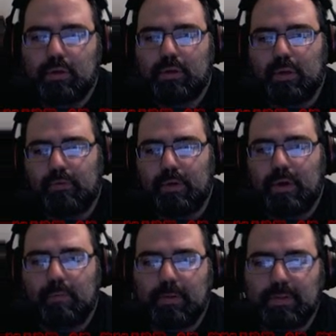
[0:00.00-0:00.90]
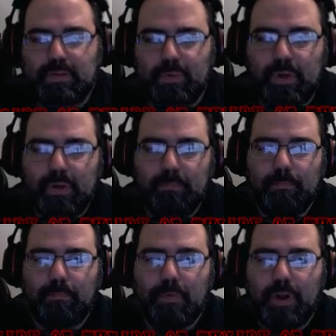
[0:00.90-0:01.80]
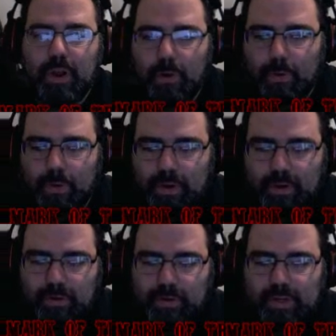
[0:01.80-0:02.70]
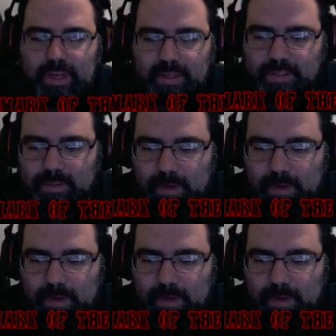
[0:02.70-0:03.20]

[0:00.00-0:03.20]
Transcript: run up and swing him? No, I'm going to cast a spell